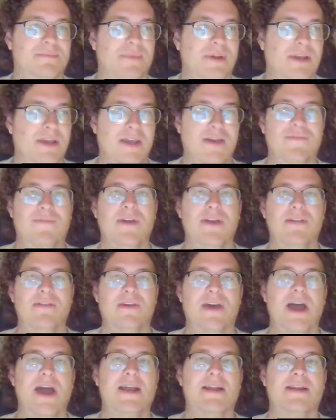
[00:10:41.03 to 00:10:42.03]
giving
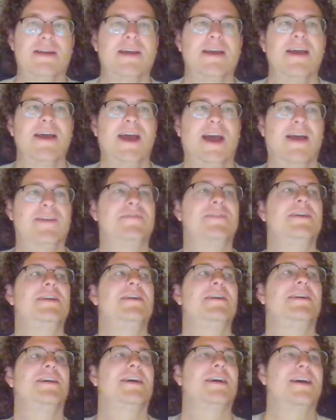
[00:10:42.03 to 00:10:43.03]
that,
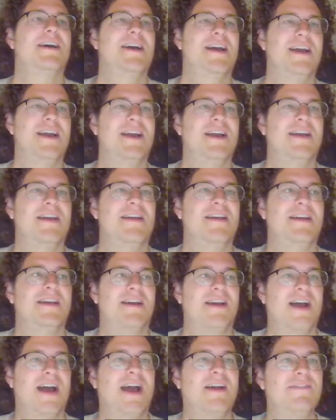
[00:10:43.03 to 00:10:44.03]
having eh,
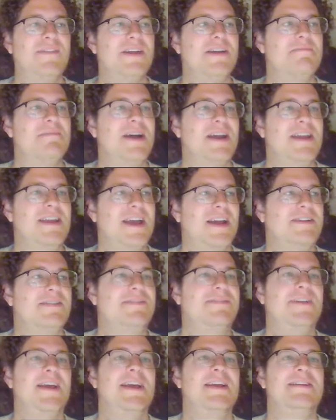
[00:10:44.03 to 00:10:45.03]
having my
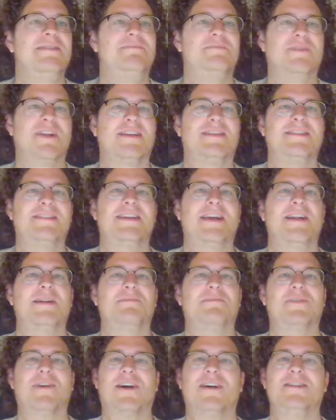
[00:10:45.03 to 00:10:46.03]
Yenfei plus 10
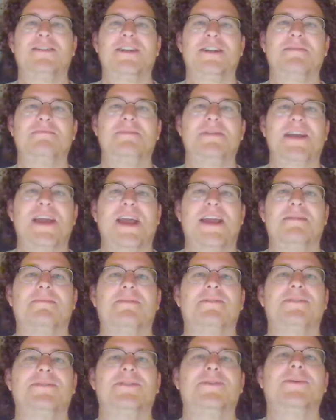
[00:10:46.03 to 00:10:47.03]
project be
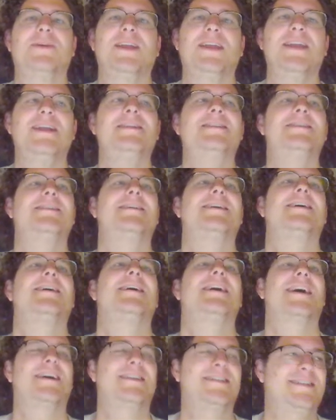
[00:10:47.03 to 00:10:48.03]
able to eat
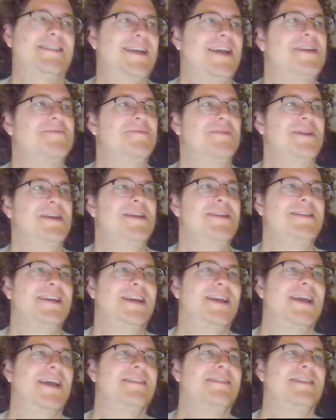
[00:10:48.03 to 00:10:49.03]
a Seiri
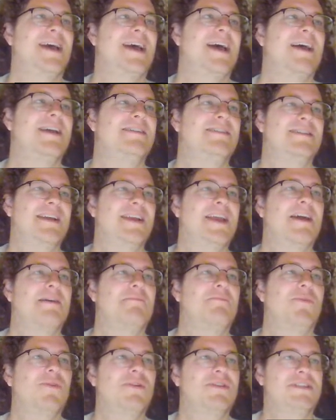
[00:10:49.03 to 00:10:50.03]
to
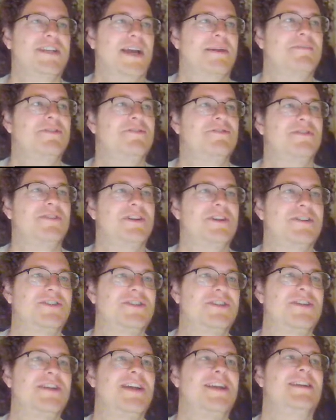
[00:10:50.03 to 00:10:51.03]
get more damage
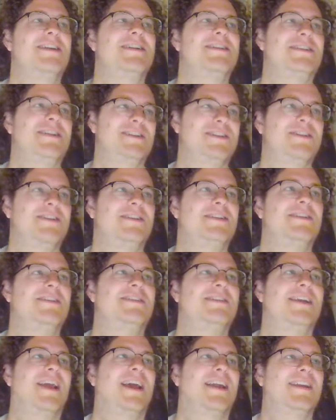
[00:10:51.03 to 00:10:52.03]
reduction in addition
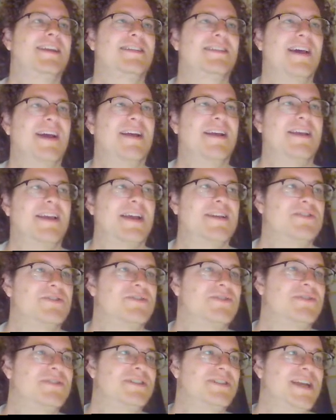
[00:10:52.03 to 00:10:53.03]
to getting that
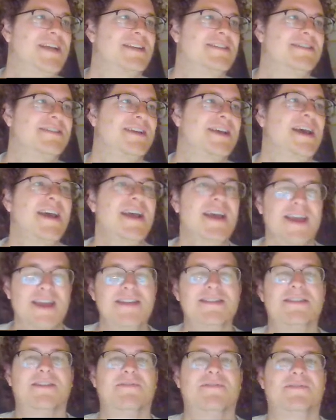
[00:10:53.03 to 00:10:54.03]
Kestrel Stance
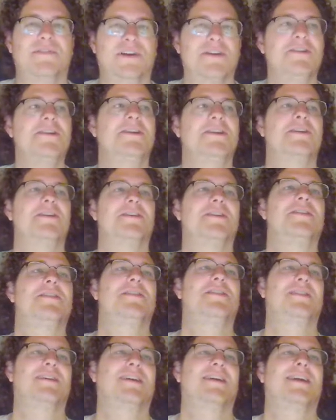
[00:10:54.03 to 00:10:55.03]
is a very good
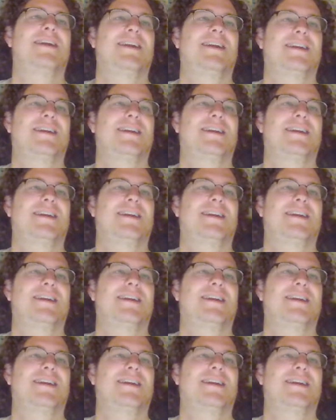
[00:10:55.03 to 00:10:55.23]
thing.